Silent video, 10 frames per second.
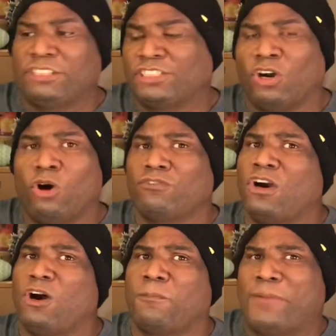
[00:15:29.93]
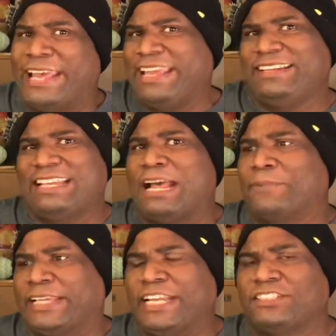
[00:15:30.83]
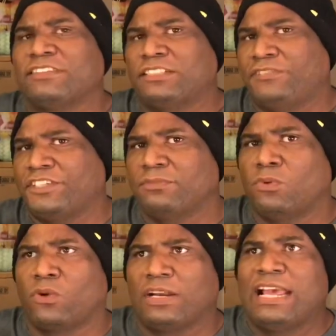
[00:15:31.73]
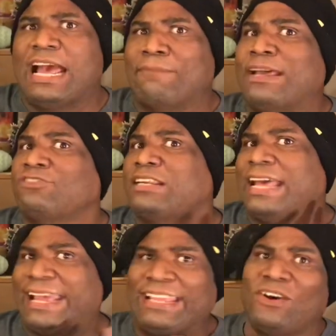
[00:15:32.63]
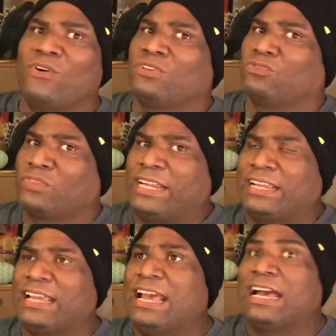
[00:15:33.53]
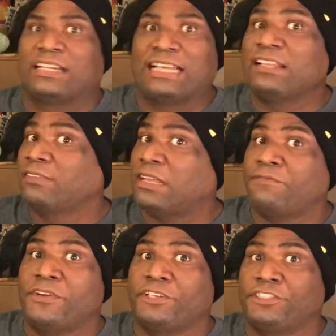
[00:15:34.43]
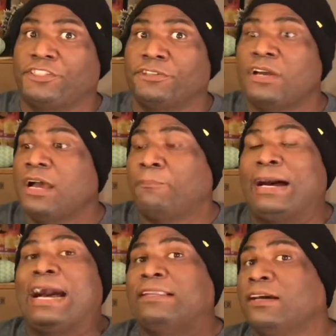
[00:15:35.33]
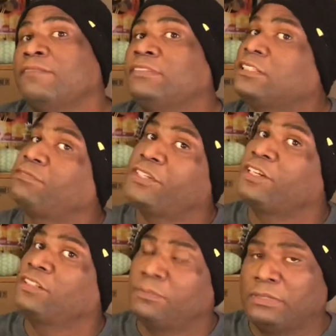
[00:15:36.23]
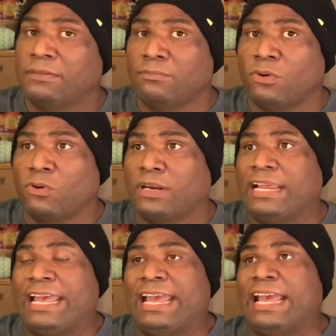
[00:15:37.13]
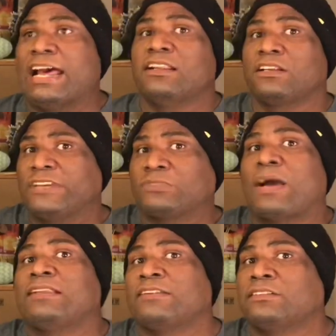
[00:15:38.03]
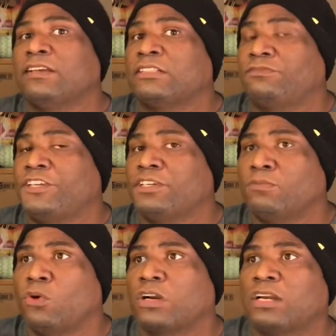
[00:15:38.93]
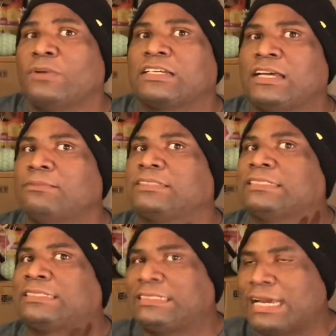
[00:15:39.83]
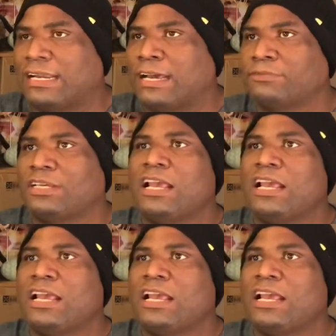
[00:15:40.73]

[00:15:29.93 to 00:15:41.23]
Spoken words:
overall paint application of this figure more. I'm not trying to hate on the Rick, because I love that figure too, but I love this figure a little bit more. And another reason why I love this figure more, because when it comes to setups,